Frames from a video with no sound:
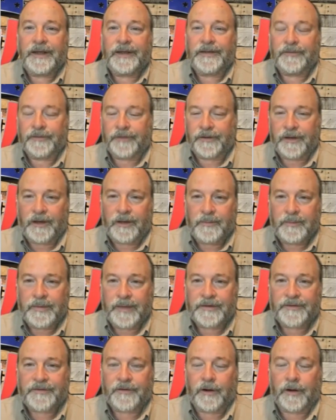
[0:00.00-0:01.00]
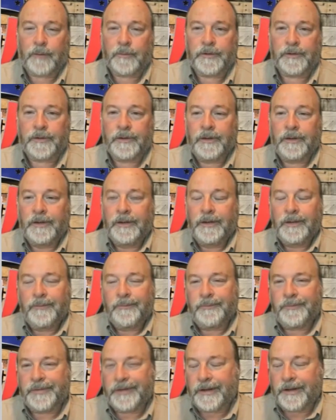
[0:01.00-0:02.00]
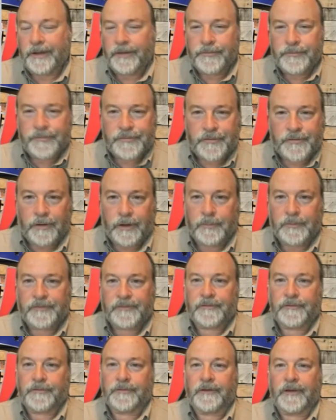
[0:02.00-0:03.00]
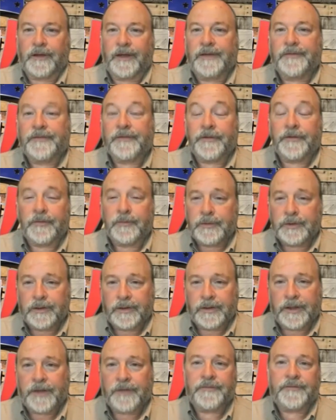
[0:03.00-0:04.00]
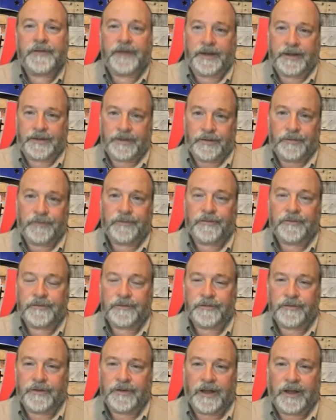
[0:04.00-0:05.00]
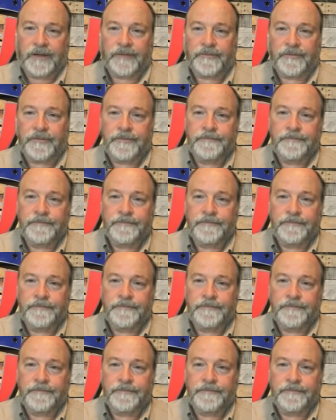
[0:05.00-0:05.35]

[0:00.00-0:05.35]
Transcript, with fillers: and their combat trauma, but other traumas in their life, other mental health diagnoses in their life.